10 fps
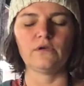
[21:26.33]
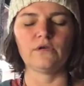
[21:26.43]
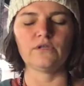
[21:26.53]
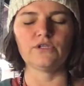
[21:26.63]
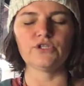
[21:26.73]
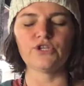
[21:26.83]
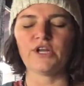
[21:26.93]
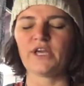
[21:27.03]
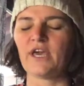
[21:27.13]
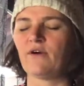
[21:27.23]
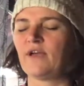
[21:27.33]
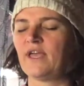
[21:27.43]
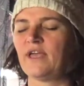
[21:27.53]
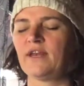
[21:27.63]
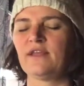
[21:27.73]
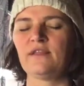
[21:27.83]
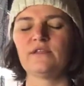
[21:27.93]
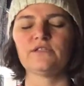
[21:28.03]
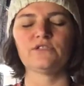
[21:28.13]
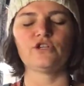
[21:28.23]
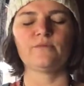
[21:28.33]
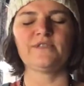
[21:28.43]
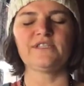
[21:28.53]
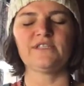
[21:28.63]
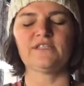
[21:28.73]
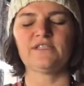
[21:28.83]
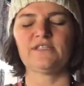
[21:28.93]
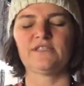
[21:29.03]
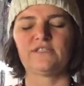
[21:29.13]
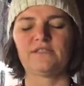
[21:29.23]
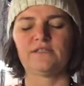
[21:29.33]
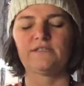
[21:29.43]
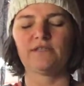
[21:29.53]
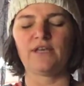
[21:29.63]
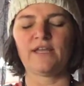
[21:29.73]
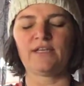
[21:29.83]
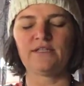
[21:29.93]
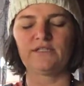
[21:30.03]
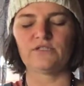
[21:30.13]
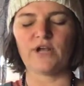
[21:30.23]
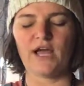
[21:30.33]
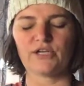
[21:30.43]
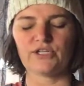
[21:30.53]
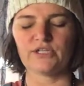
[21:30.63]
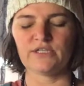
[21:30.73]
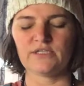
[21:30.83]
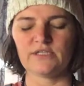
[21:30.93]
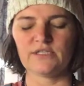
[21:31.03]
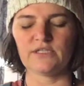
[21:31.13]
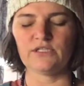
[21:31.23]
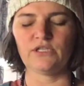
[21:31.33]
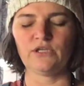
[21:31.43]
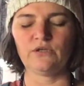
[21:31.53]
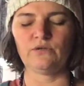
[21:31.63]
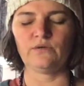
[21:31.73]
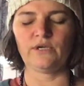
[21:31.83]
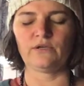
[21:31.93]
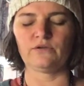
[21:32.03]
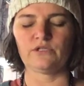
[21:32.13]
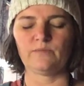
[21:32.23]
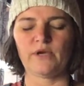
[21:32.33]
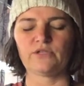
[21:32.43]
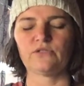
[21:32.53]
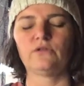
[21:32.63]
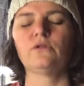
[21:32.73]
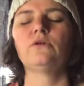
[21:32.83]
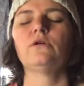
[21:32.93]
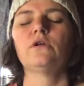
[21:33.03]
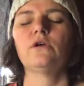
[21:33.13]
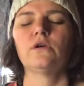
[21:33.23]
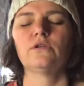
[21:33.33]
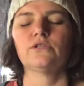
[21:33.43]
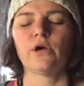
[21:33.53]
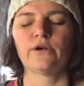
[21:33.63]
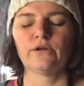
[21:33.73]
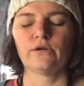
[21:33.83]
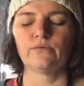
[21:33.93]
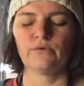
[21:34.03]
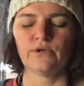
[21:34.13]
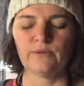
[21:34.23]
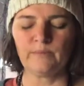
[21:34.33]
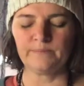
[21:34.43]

Just shutting out any disturbances, any distractions. This is you in your special dark room.